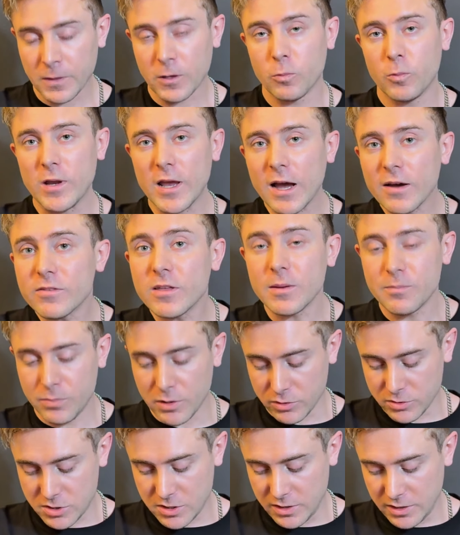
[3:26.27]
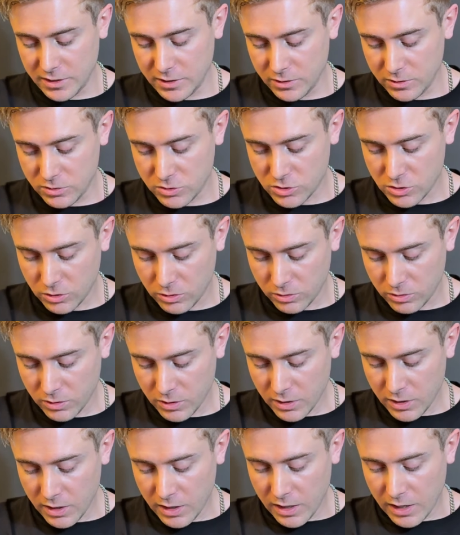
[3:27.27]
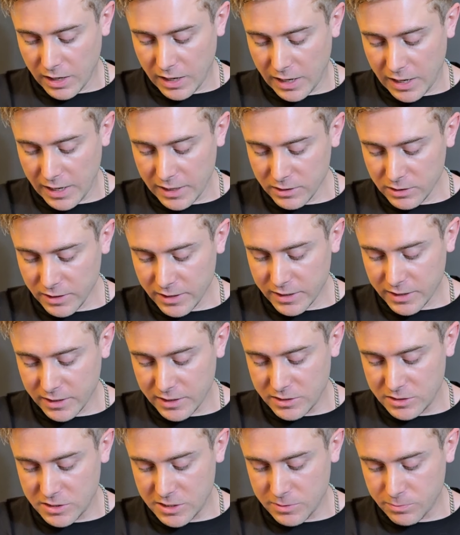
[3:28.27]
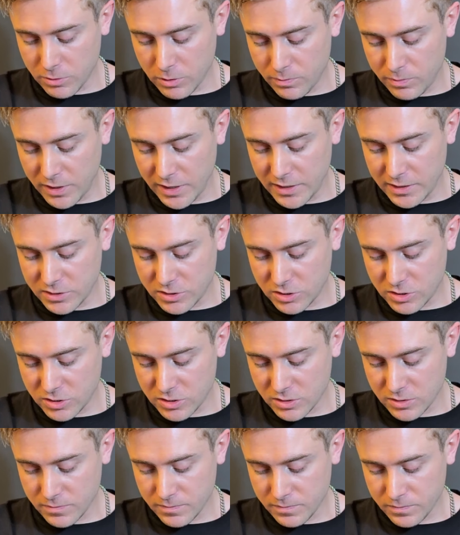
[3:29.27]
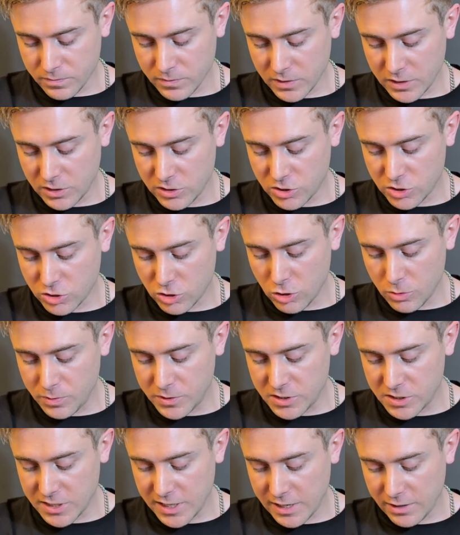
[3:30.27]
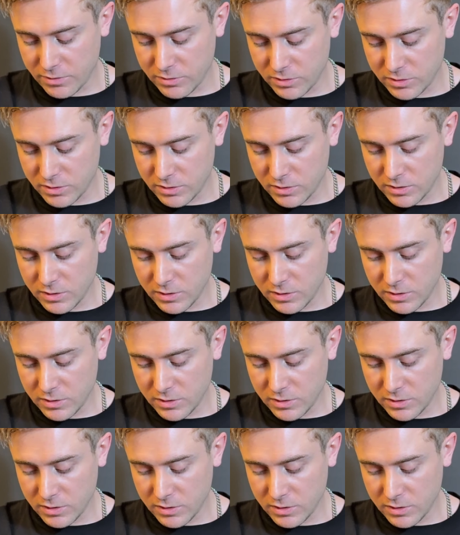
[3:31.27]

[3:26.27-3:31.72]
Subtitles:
We have that built in here. So I like a deeper bass, a scooped sound.